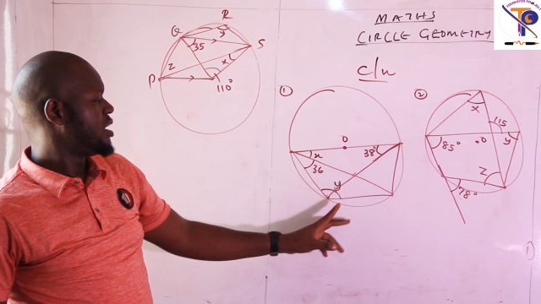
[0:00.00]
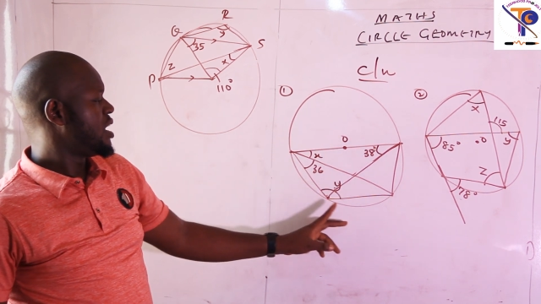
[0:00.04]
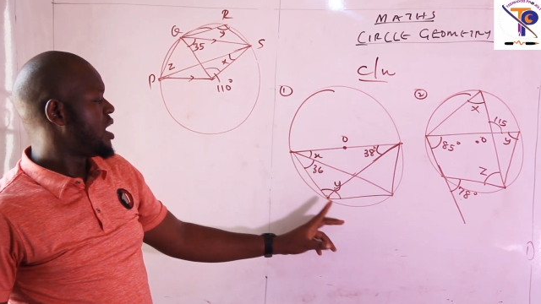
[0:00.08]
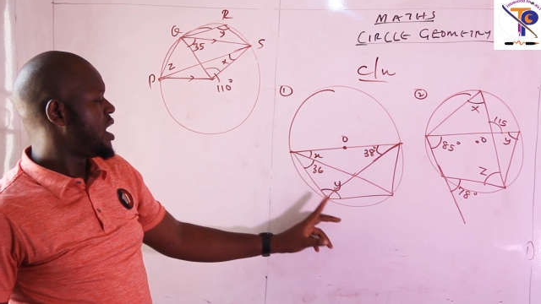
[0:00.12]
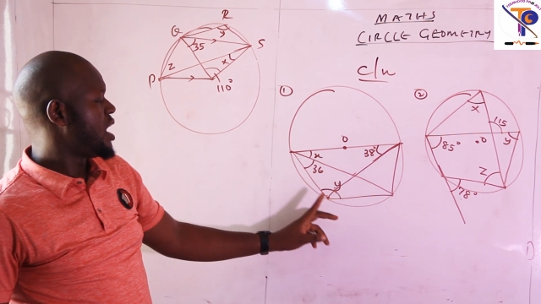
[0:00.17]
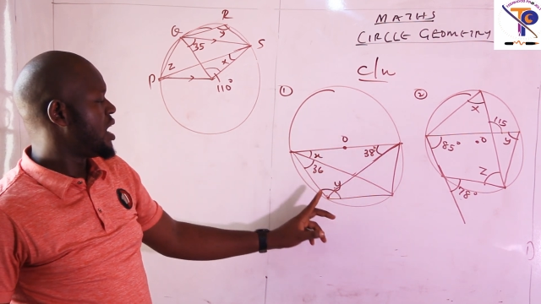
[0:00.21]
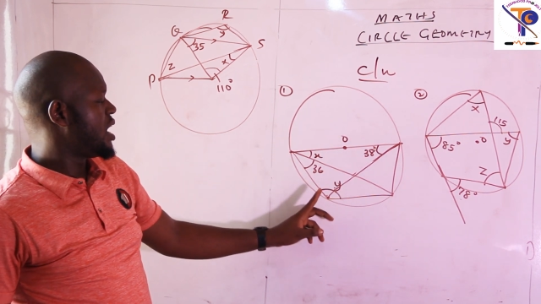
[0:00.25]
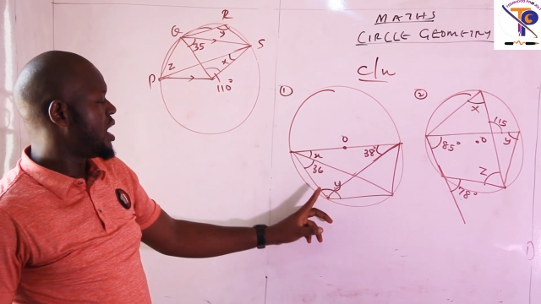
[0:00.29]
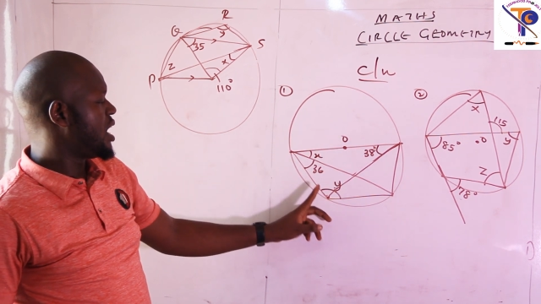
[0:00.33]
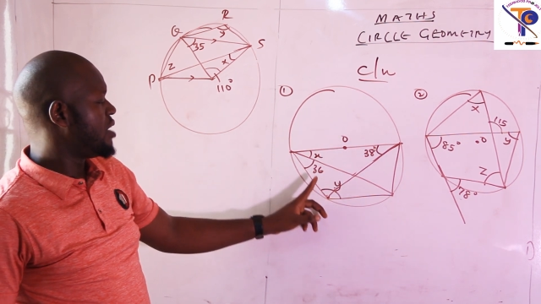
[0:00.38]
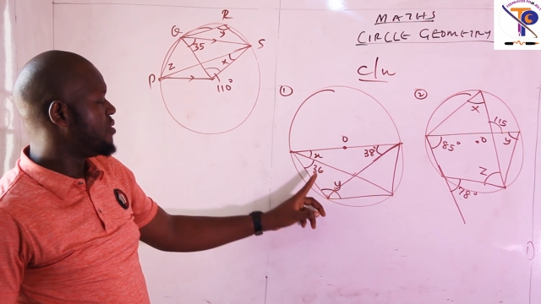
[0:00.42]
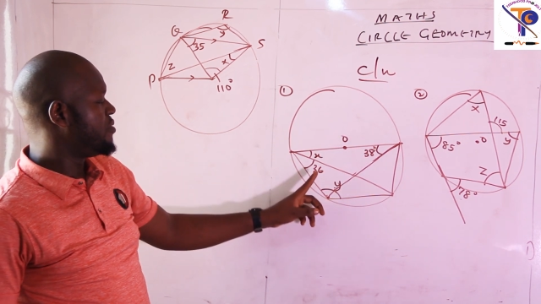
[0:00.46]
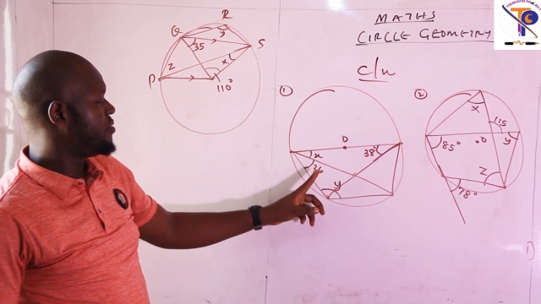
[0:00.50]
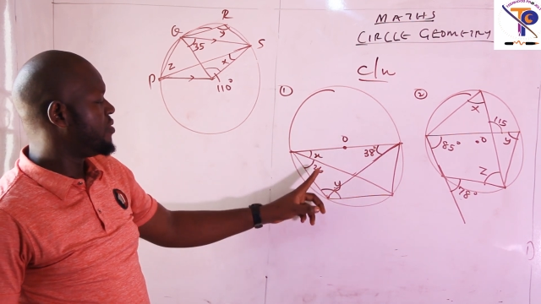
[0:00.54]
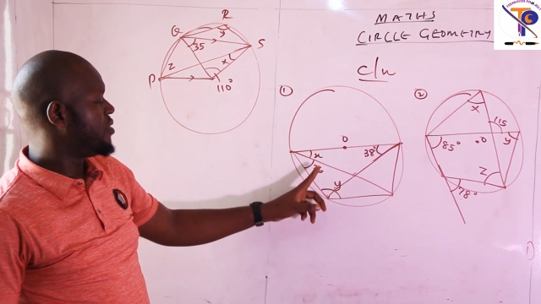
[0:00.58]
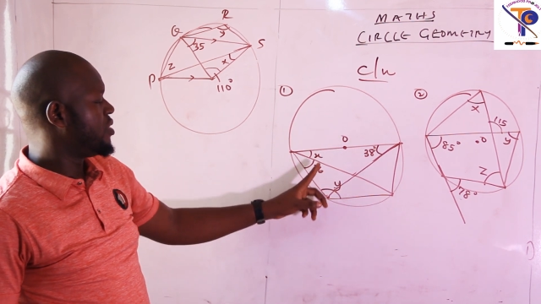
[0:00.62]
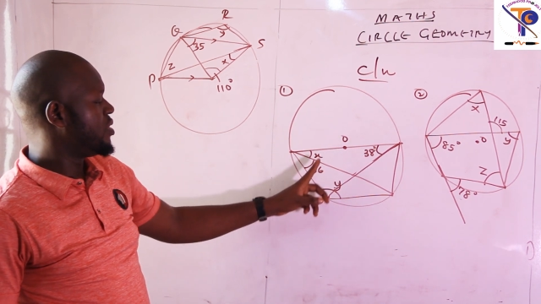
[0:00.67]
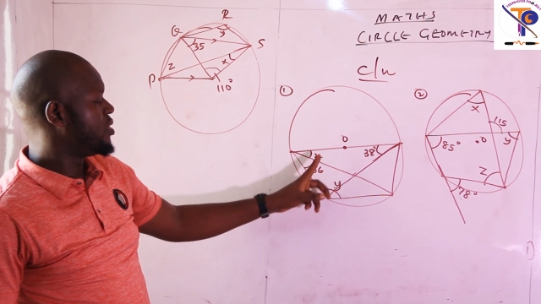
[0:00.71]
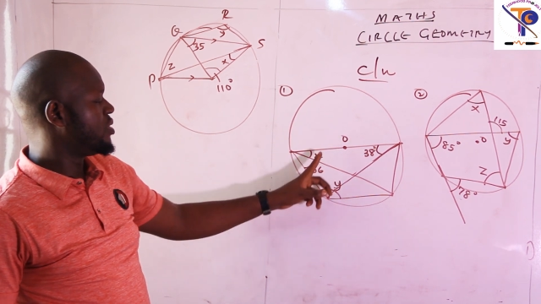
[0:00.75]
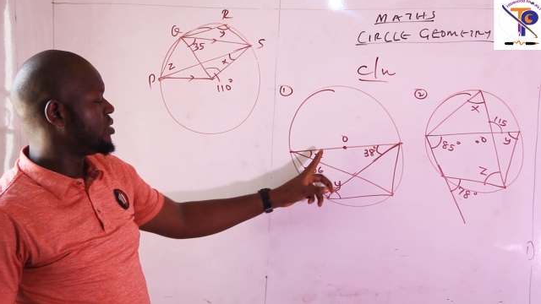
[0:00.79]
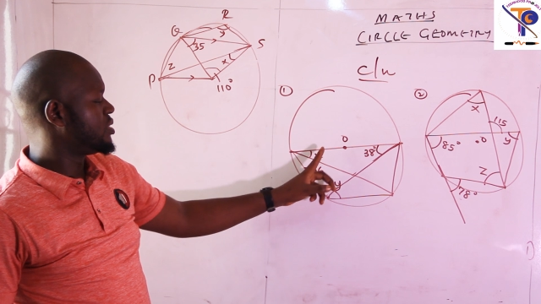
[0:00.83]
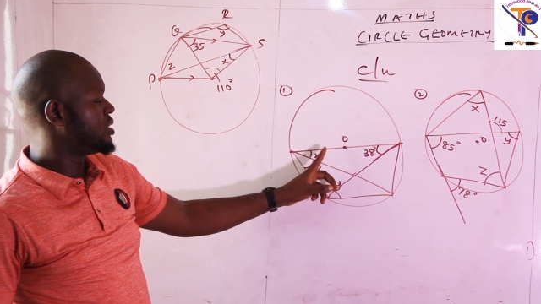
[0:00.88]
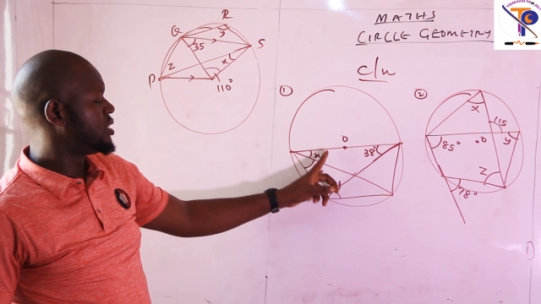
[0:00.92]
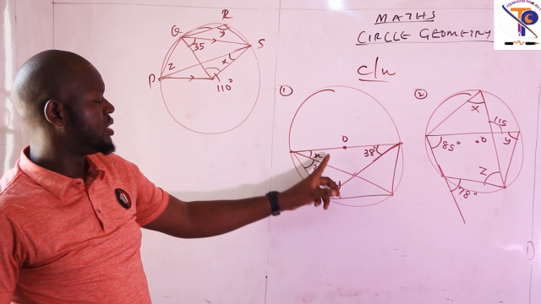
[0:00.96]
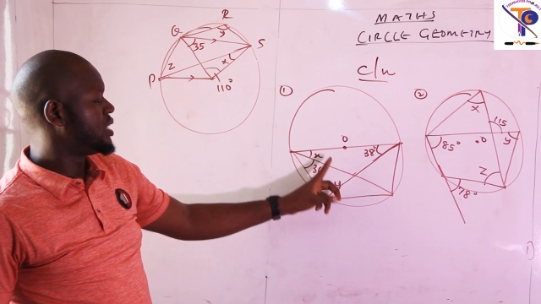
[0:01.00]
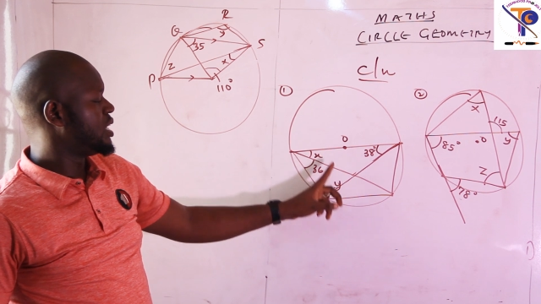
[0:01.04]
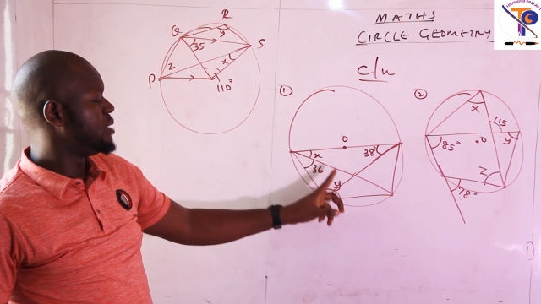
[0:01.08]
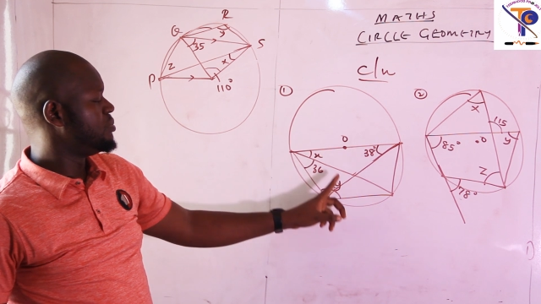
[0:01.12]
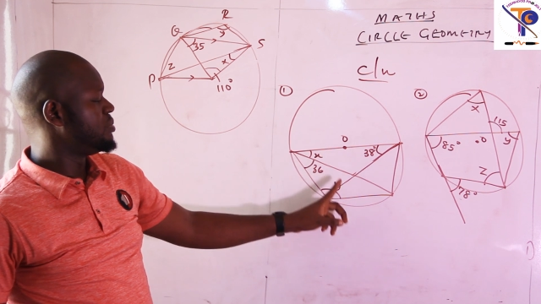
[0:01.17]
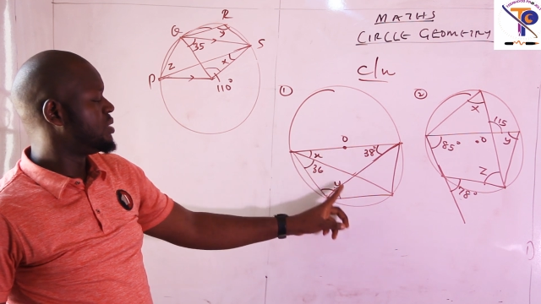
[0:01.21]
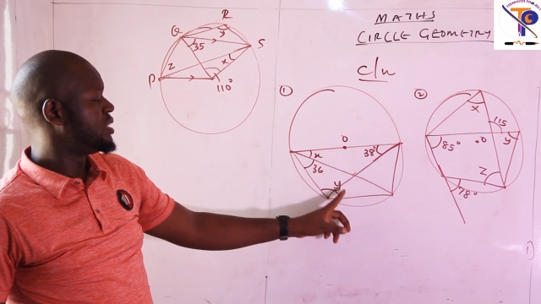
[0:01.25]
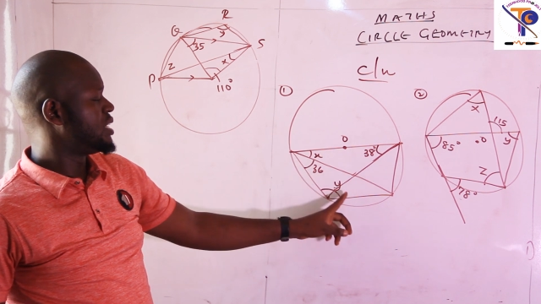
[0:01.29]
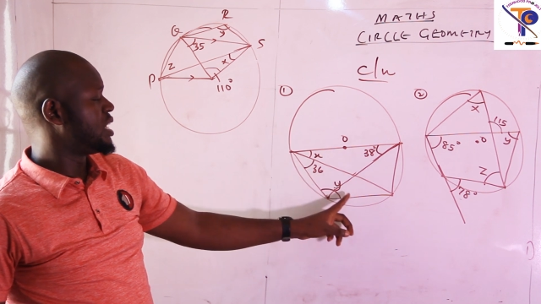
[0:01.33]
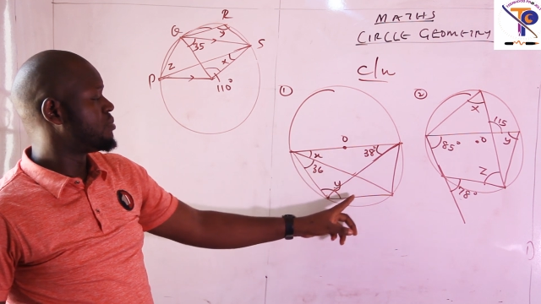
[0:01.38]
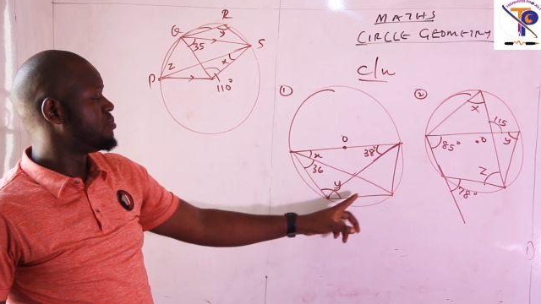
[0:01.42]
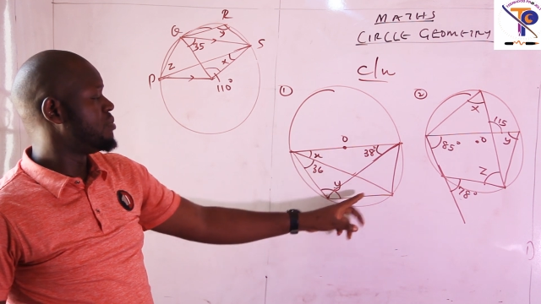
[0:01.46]
I have same
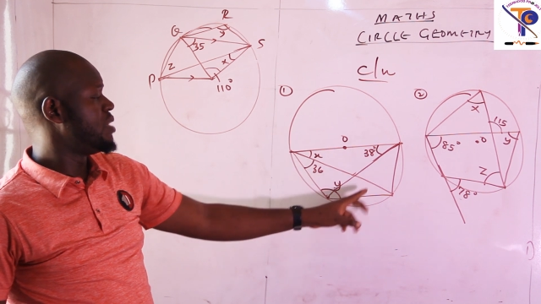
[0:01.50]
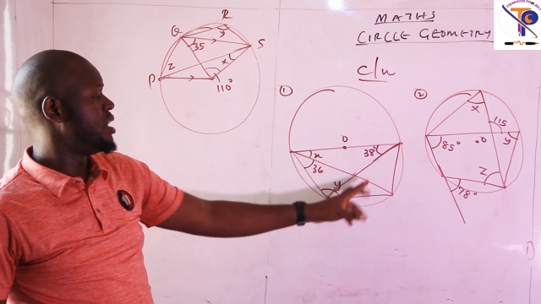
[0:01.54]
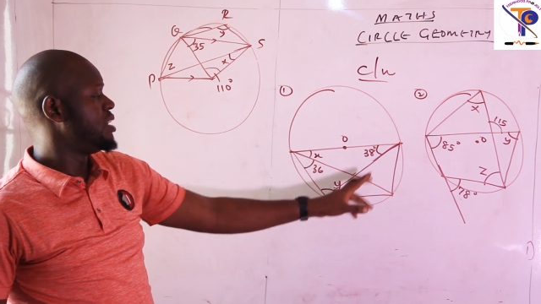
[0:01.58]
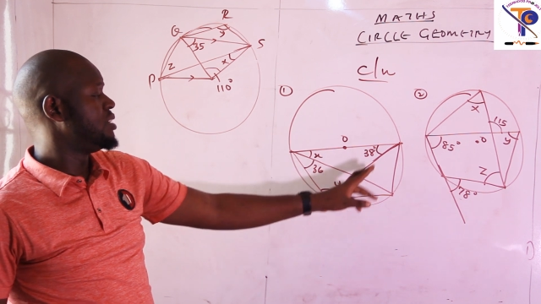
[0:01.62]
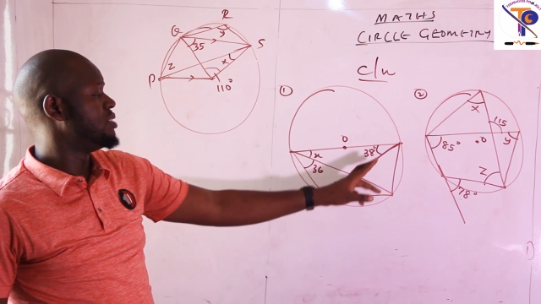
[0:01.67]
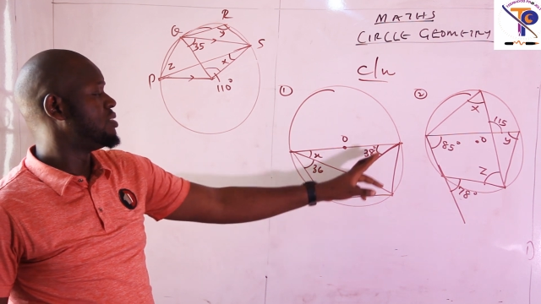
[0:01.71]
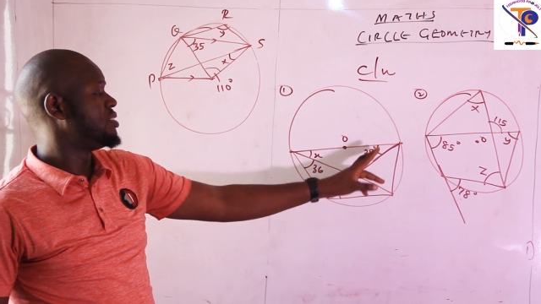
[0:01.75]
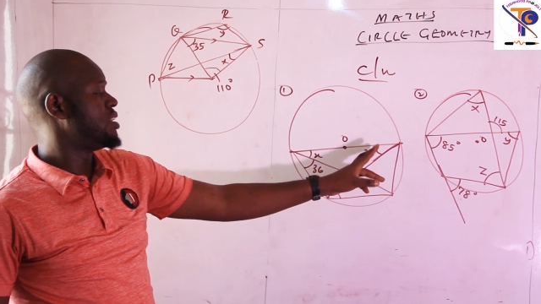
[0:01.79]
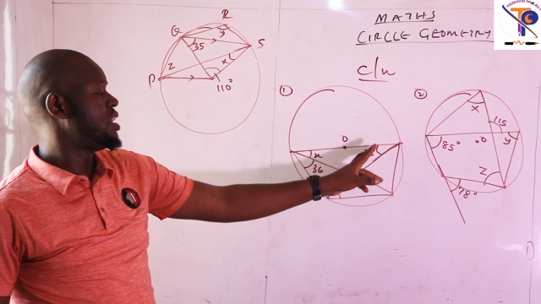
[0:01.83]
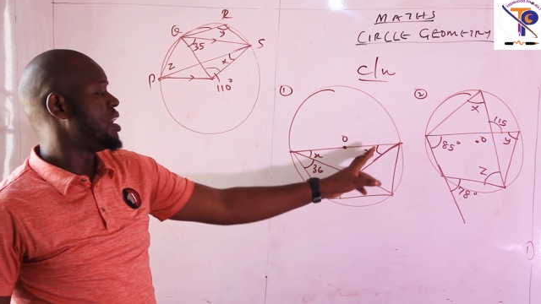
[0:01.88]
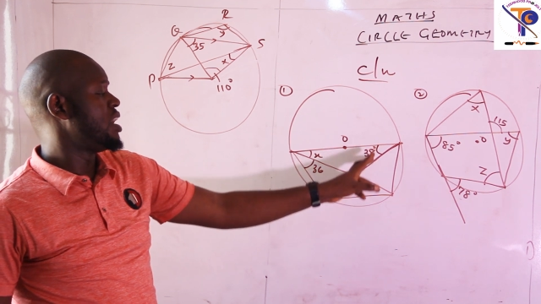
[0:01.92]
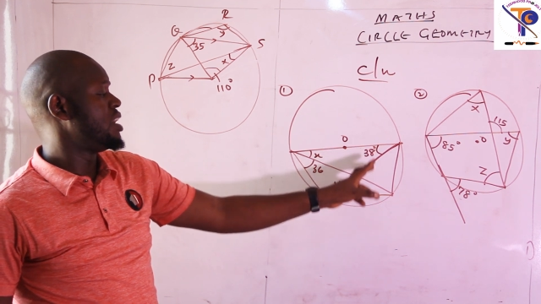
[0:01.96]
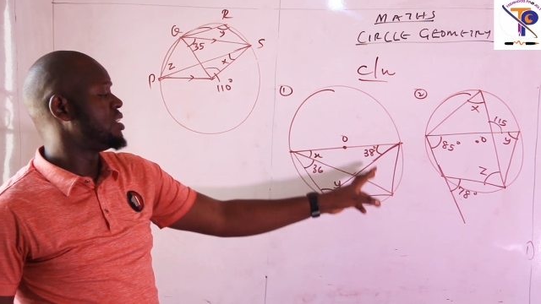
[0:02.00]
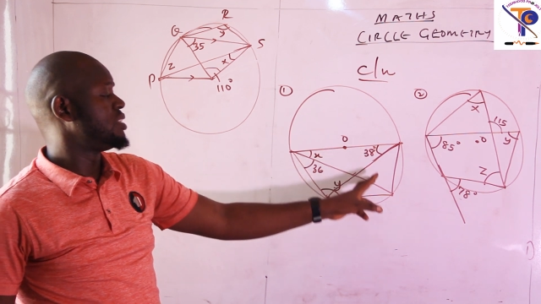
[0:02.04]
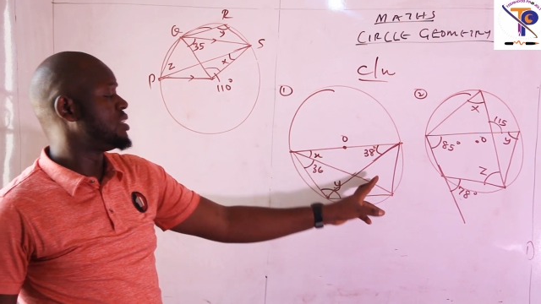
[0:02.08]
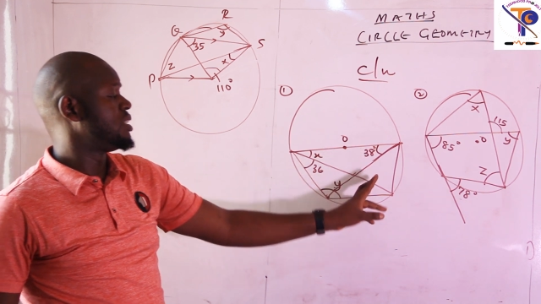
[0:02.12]
segment here,